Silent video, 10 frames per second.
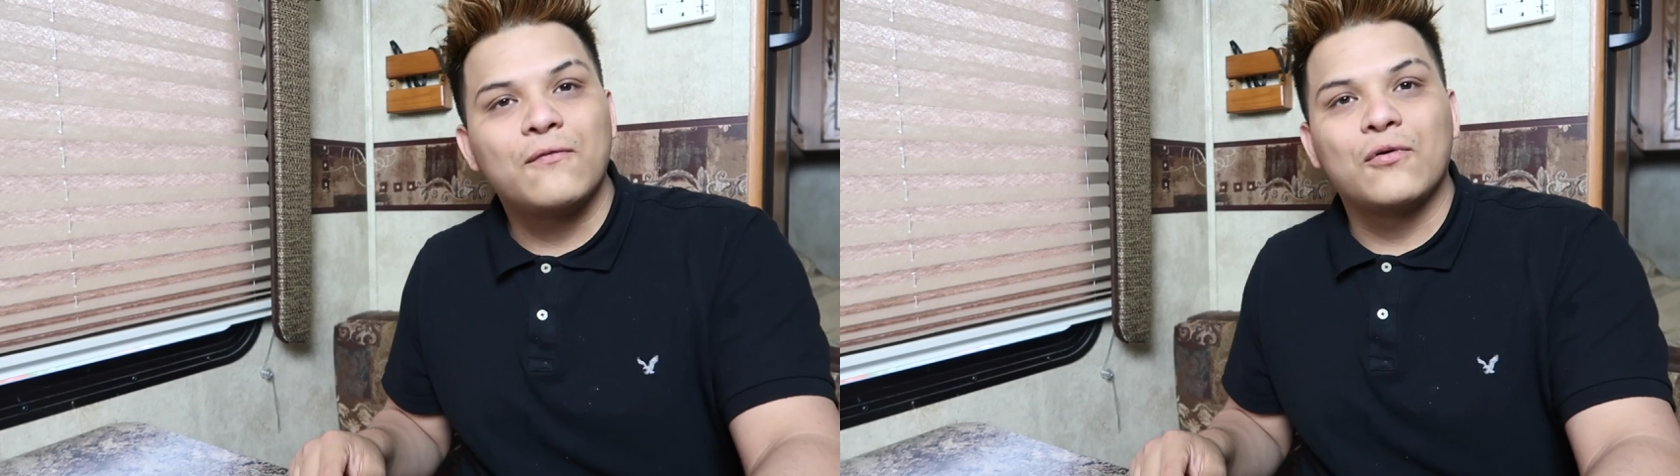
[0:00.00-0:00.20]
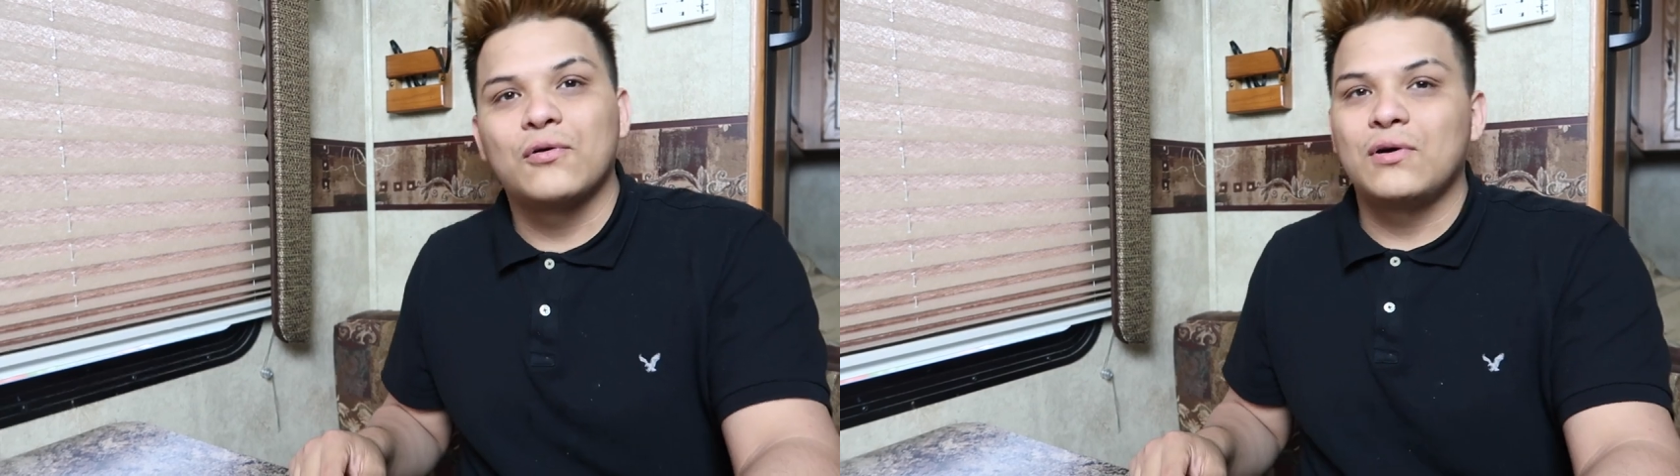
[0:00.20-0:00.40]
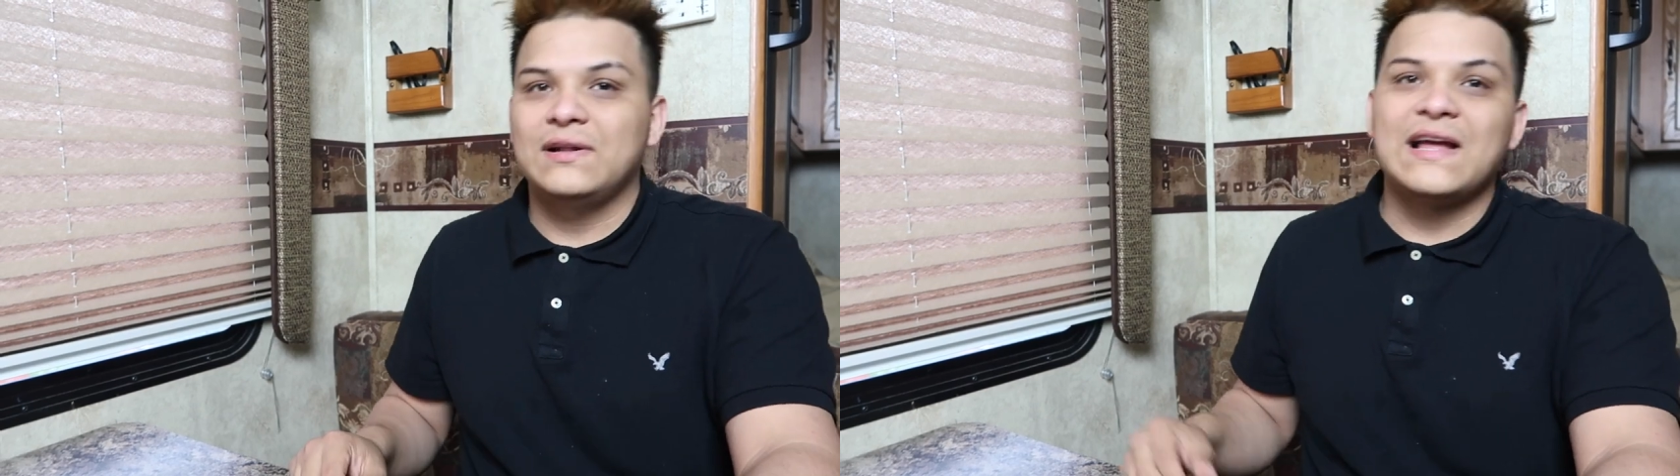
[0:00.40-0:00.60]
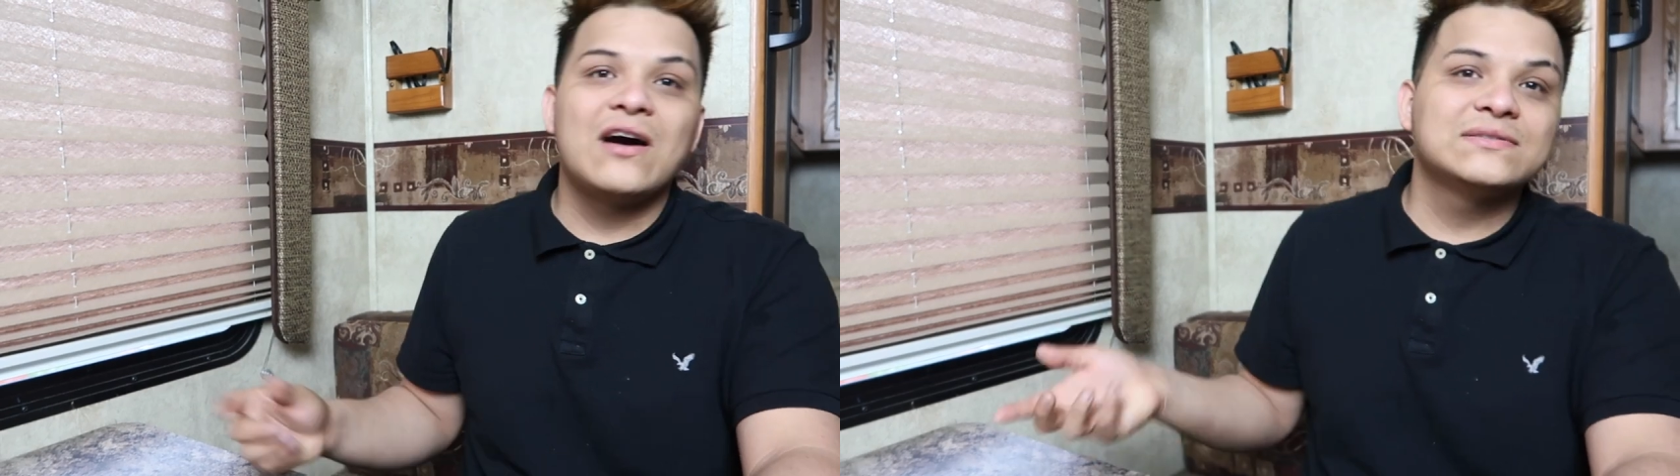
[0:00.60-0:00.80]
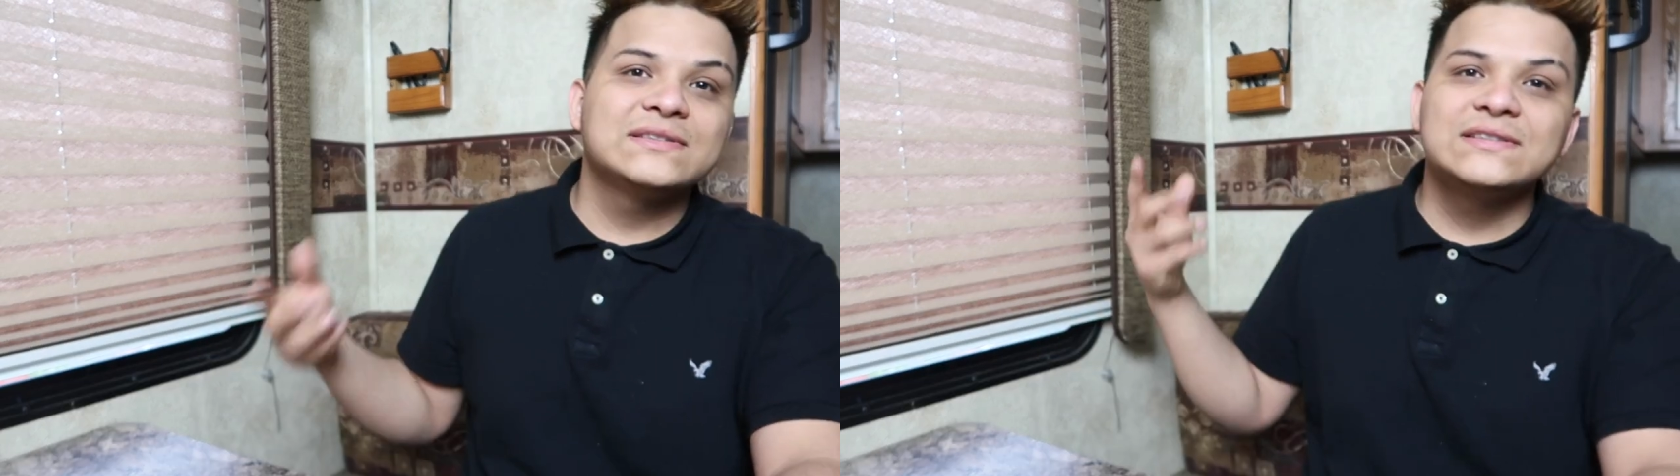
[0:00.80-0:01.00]
for
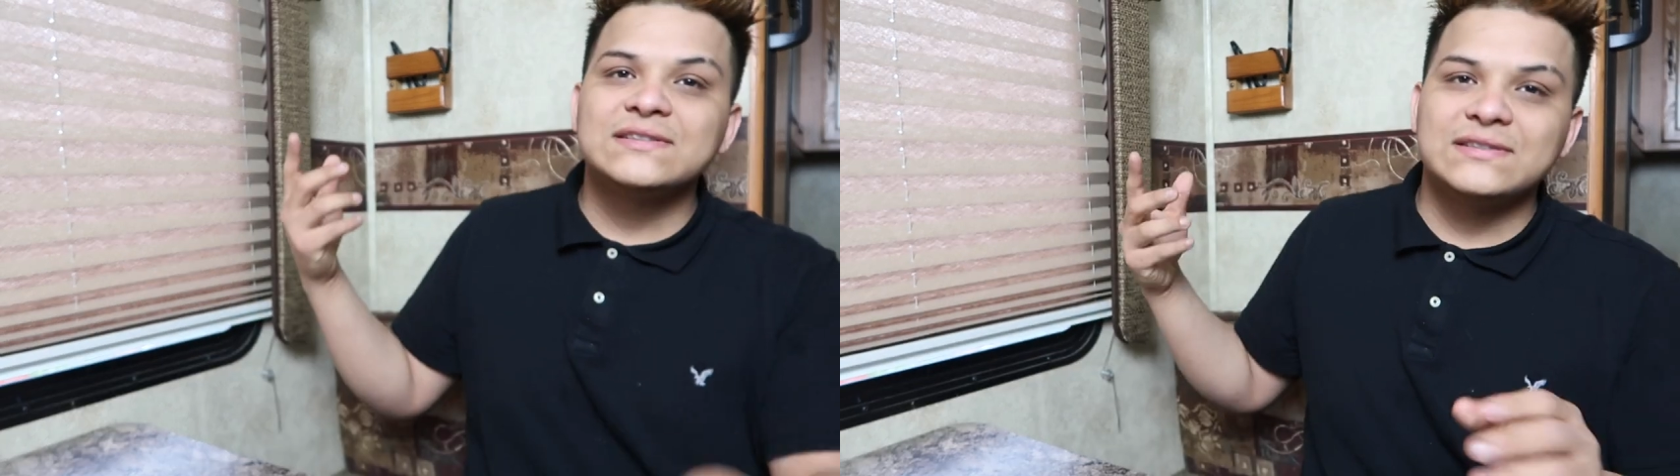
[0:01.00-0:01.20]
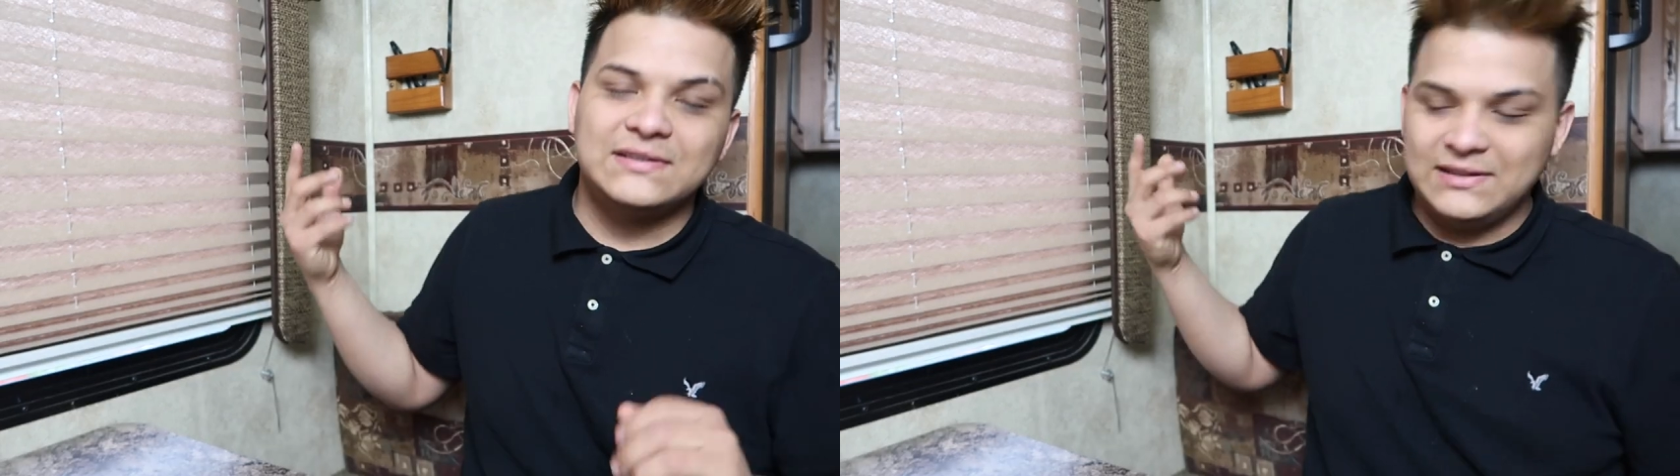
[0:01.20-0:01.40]
thousands,